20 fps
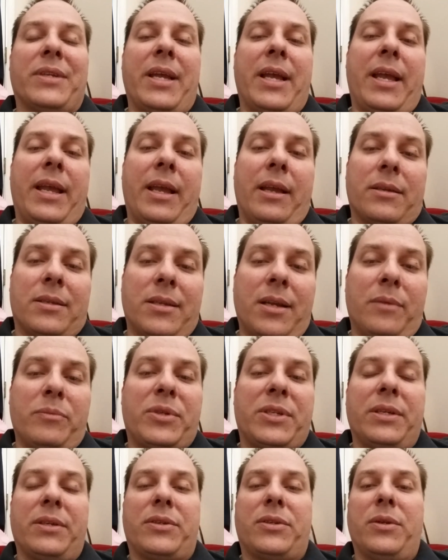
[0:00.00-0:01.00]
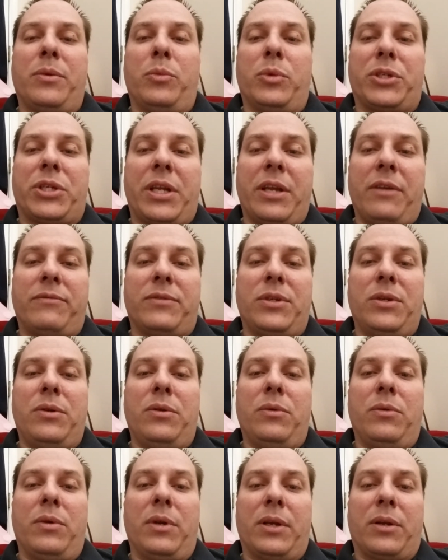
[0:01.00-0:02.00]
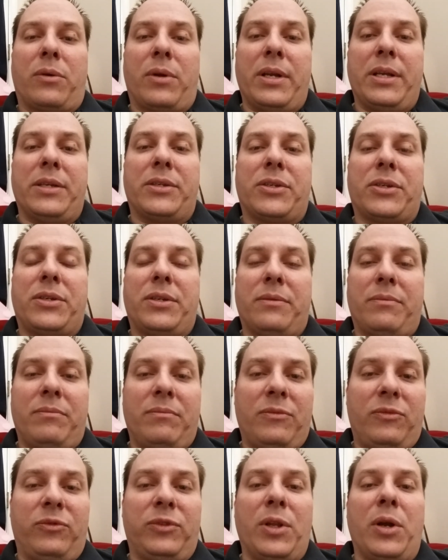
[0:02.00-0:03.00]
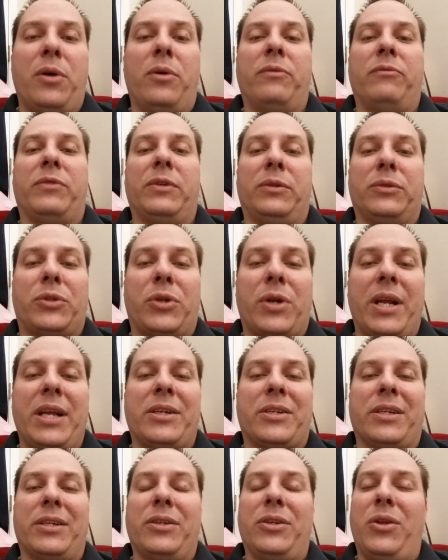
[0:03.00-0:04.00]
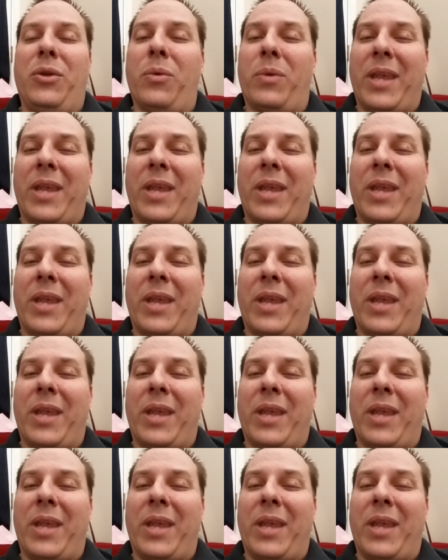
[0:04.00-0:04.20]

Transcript: say, a sump system, which gives you increased flow and filtration.